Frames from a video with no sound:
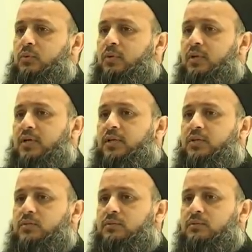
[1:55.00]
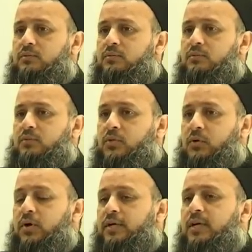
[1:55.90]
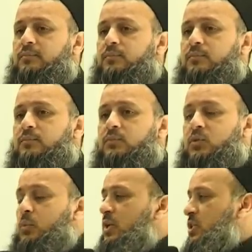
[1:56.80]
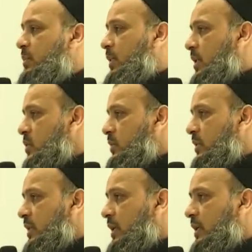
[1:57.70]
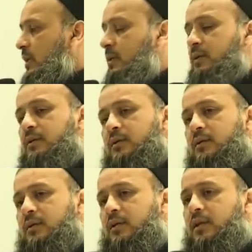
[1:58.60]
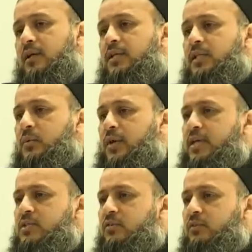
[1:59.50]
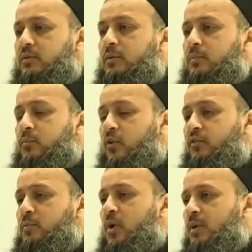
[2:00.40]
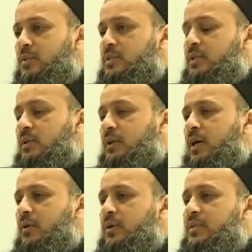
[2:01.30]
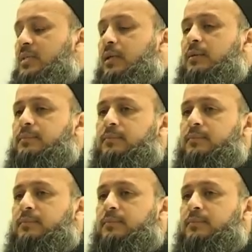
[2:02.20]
learning, growing up to worship Allah subhanahu wa ta'ala, learning the ways of the Prophet Muhammad sallallahu alaihi wasallam,